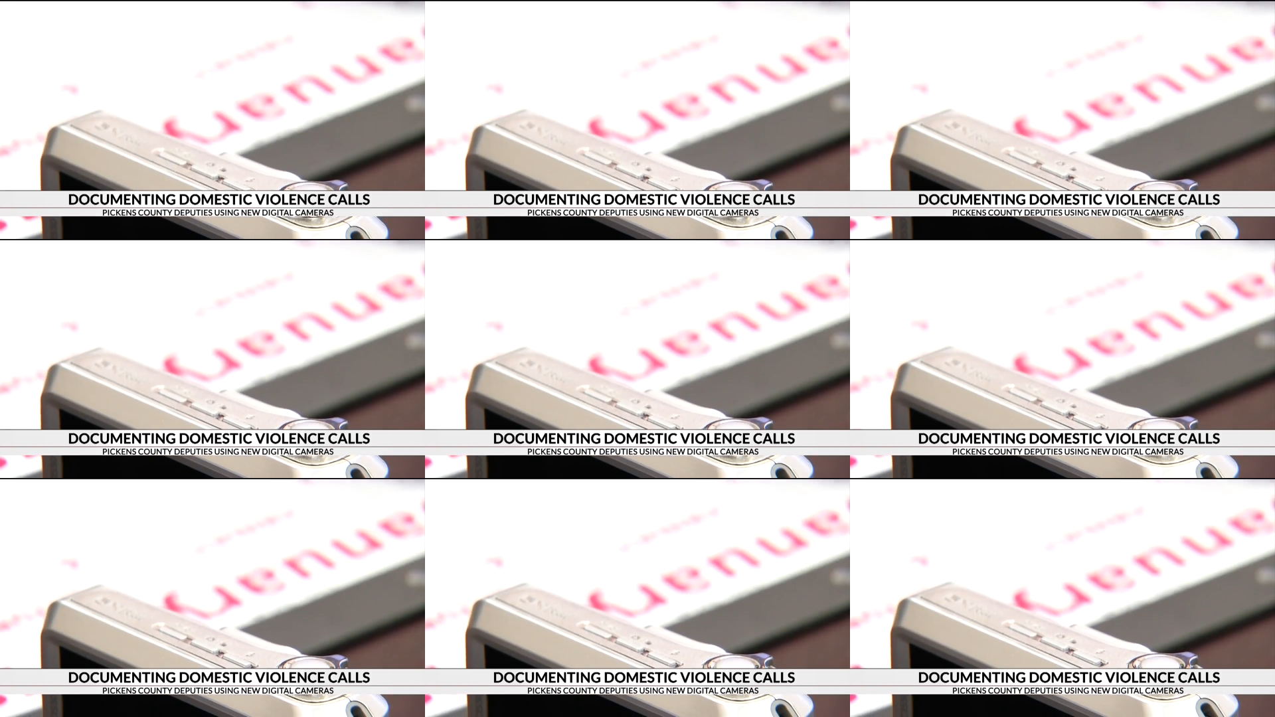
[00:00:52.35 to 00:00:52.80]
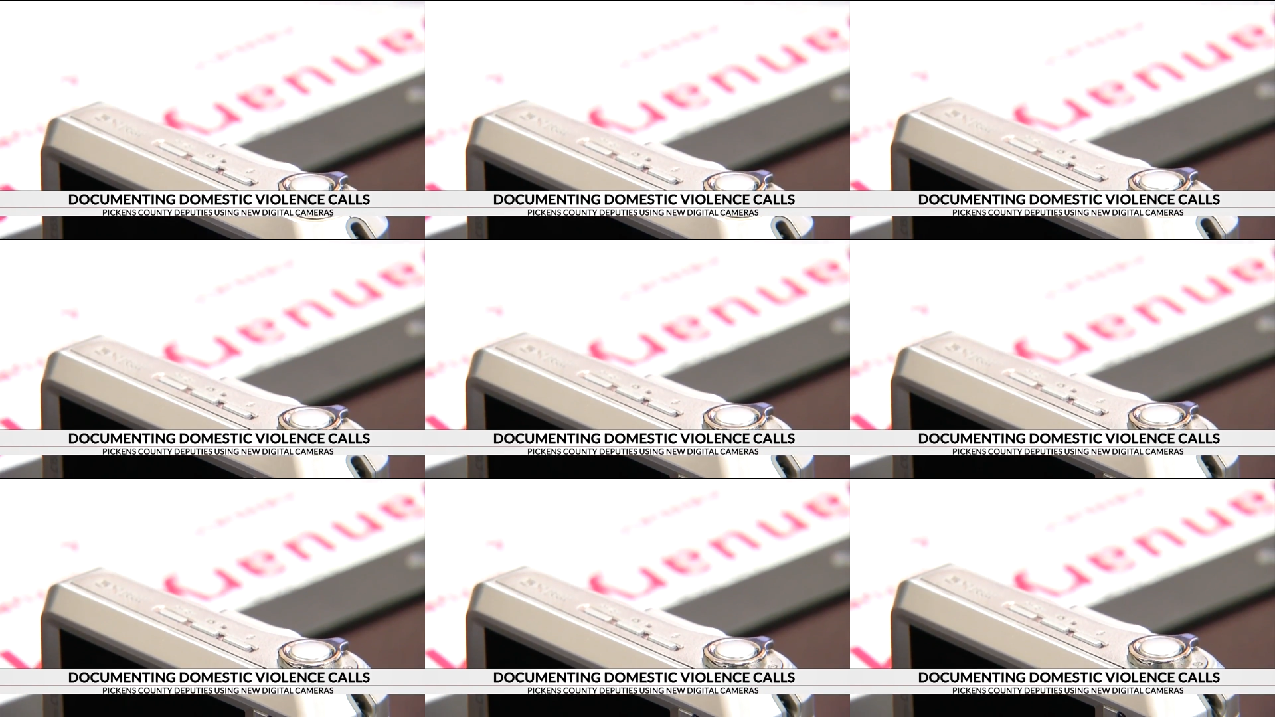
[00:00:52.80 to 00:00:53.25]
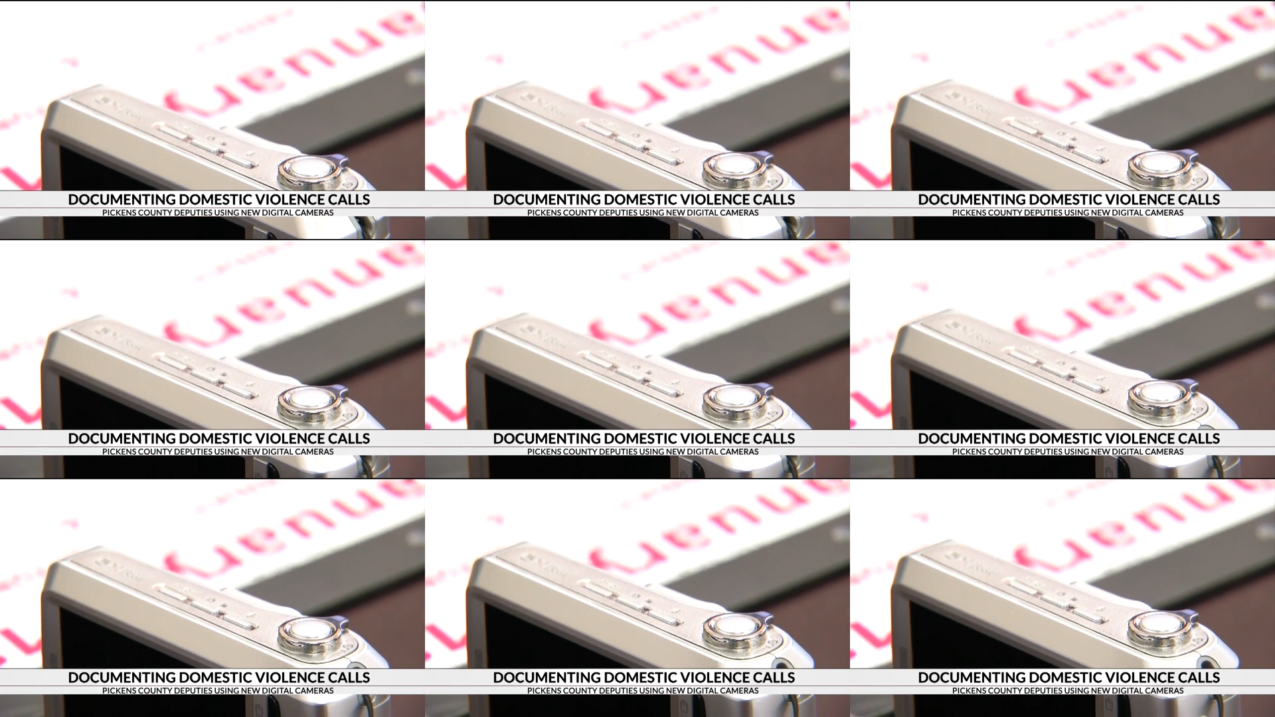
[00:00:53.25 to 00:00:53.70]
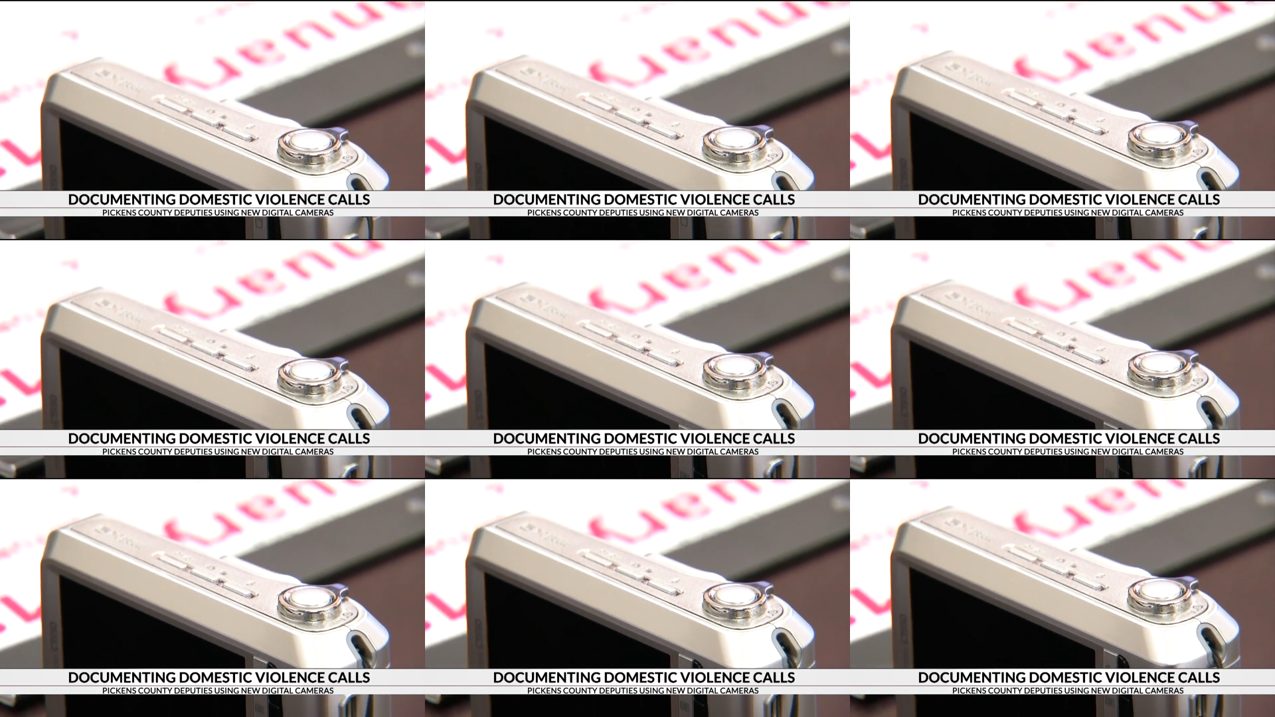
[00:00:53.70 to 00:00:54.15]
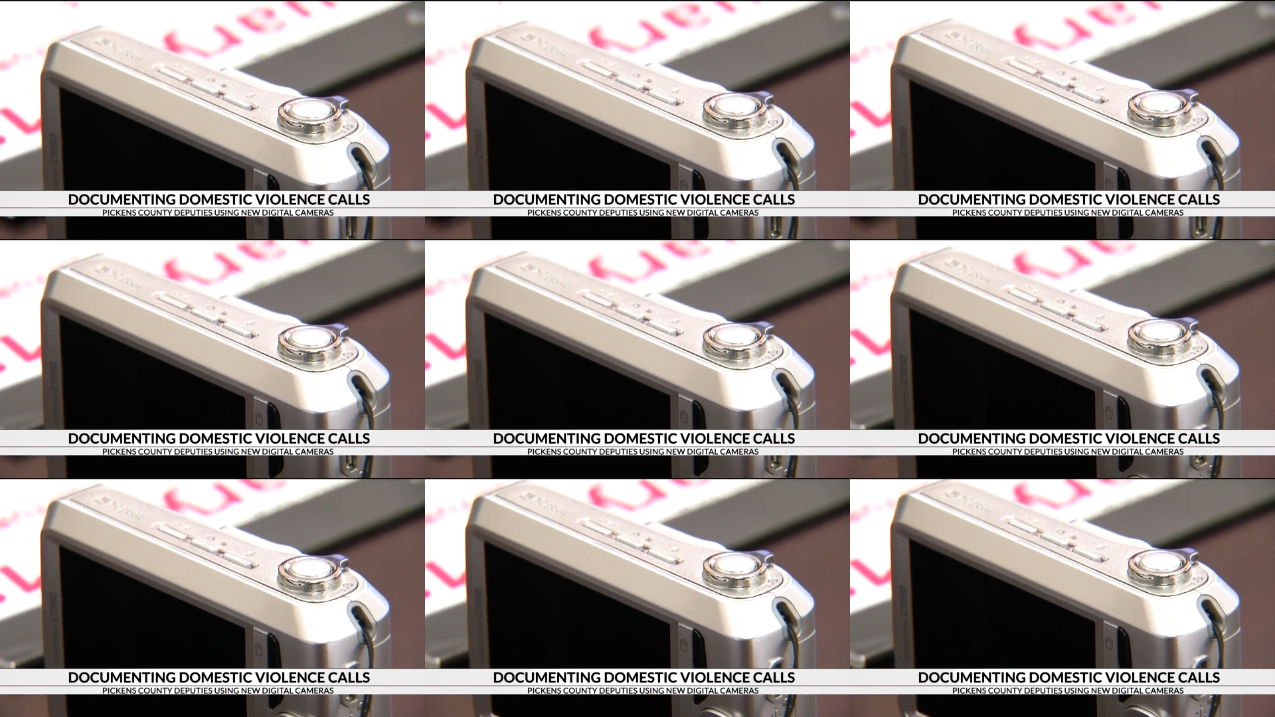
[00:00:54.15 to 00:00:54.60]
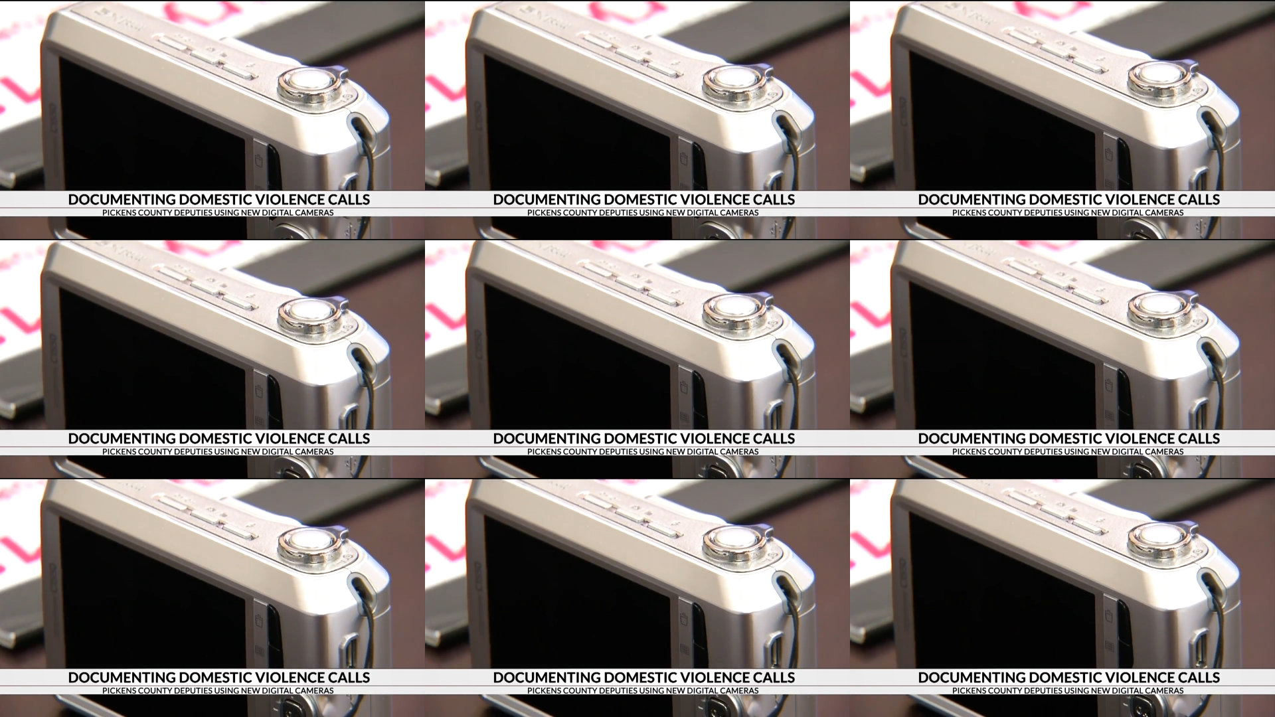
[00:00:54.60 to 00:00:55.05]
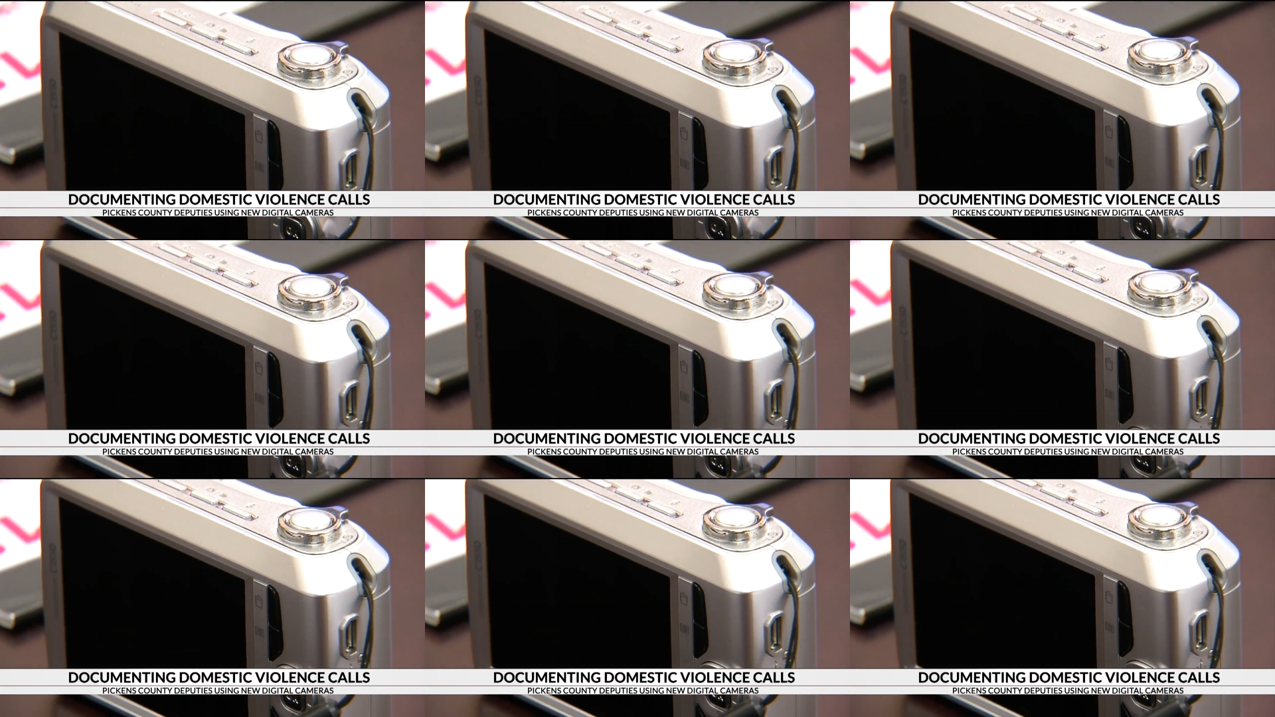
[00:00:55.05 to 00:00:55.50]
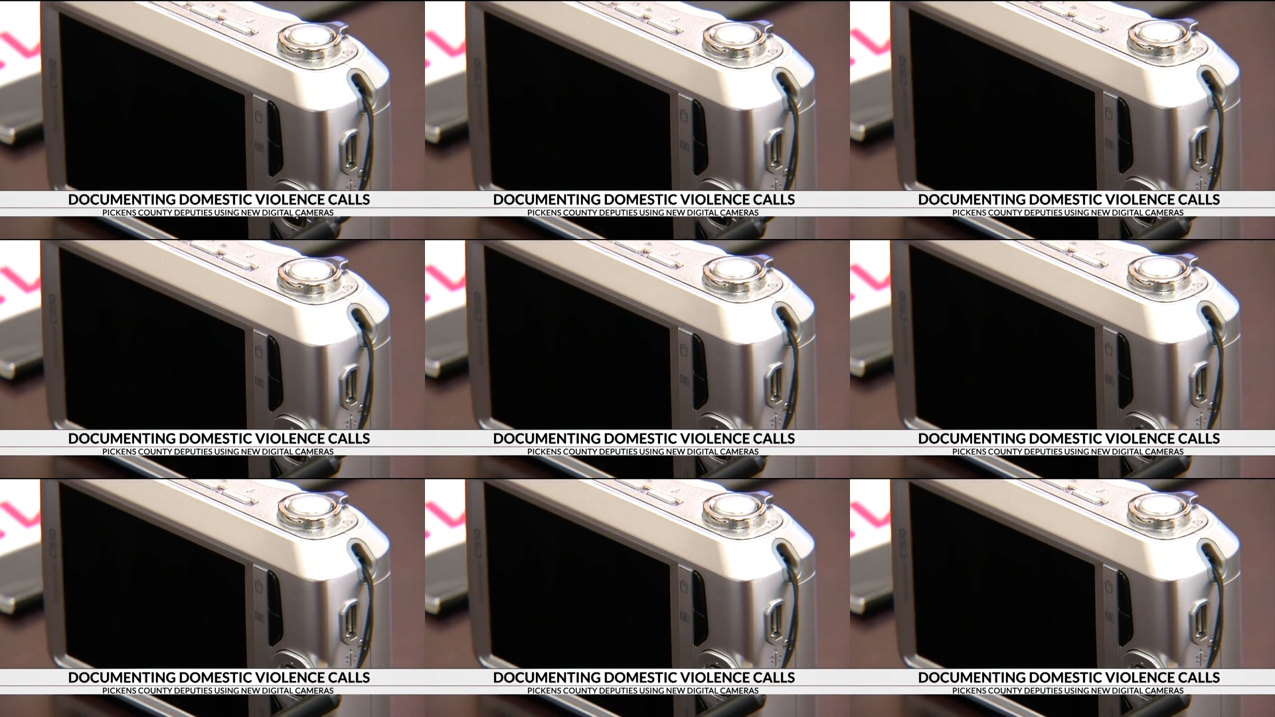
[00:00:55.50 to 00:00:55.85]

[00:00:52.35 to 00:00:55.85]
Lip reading: (no speaker visible)